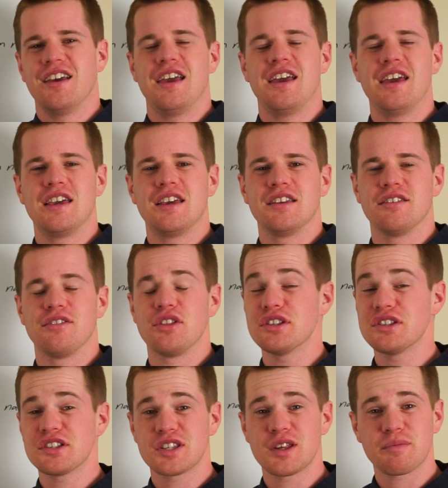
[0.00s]
And
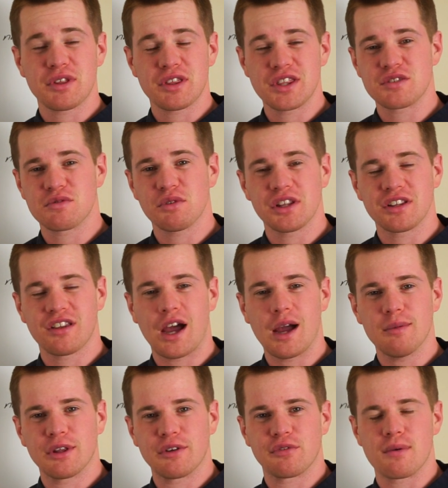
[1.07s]
this is something that's really
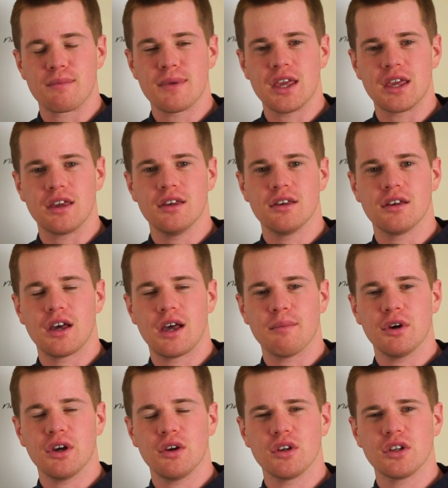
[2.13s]
timely for me.
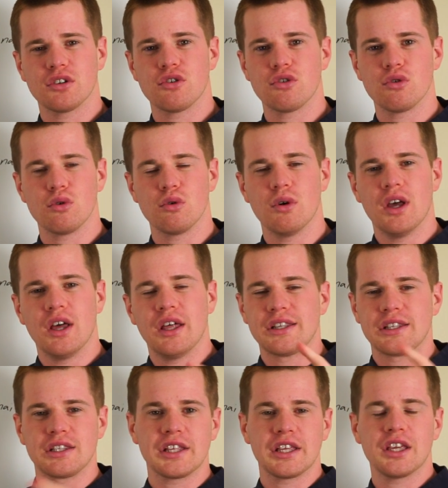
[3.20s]
I'm going to
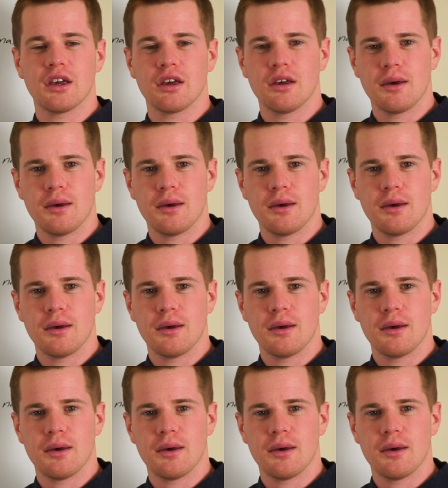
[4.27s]
link